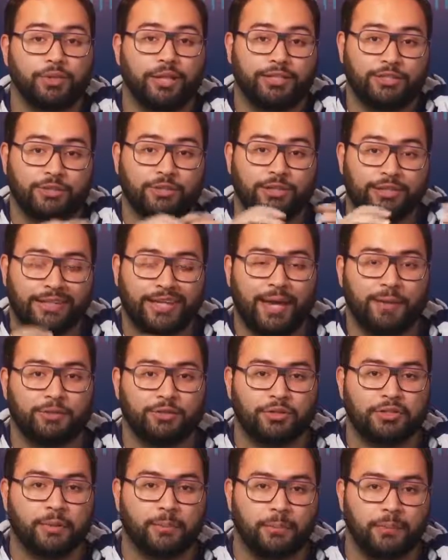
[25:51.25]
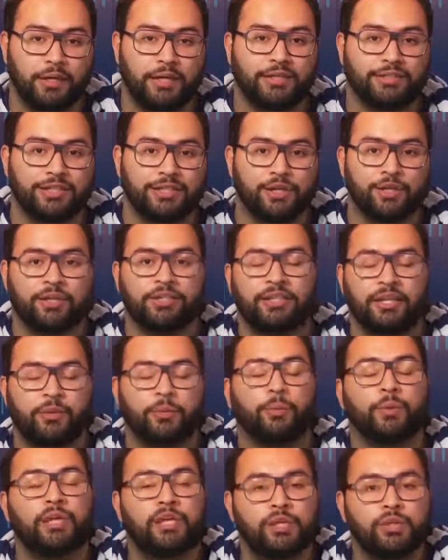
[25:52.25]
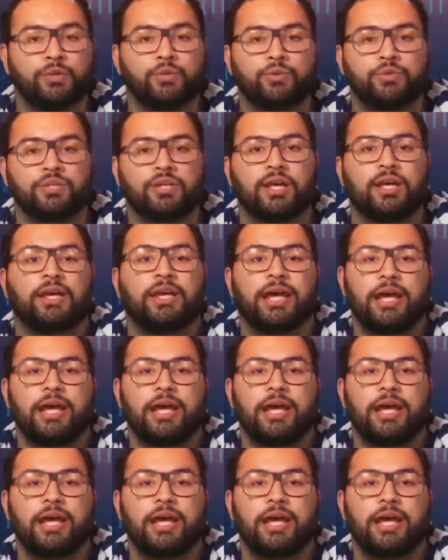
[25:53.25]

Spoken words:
It lets you encapsulate a piece that you could then reuse